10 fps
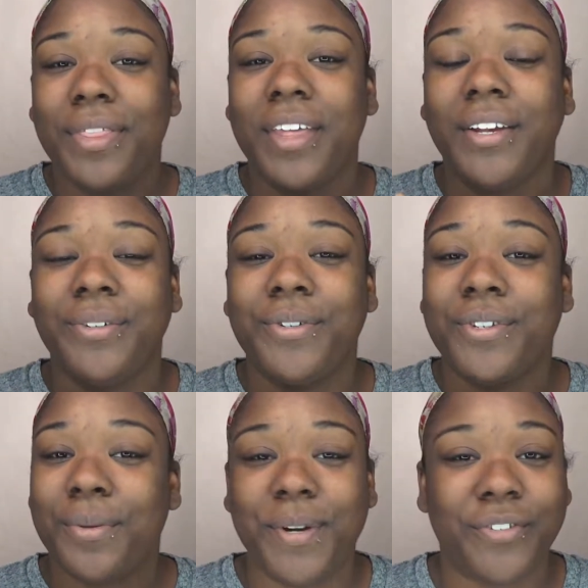Thank you
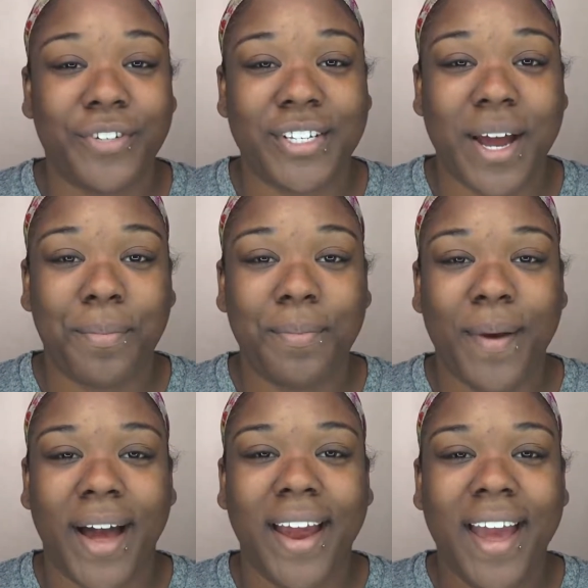so much for stopping
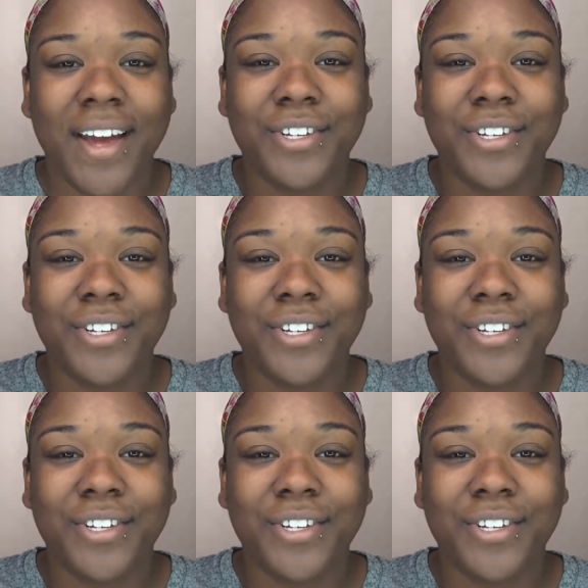by.